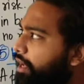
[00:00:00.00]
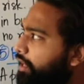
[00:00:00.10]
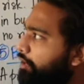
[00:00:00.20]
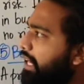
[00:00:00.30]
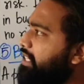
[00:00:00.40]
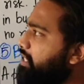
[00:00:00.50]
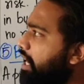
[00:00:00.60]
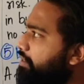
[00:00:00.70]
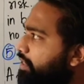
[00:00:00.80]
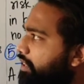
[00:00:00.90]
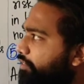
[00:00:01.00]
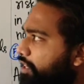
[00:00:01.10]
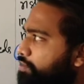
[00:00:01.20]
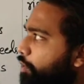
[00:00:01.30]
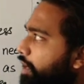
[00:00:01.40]
Now let's start with the
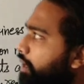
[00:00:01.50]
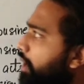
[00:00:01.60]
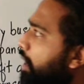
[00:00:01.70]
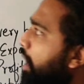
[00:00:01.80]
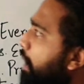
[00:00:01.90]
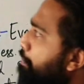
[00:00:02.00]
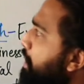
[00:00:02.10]
first point. A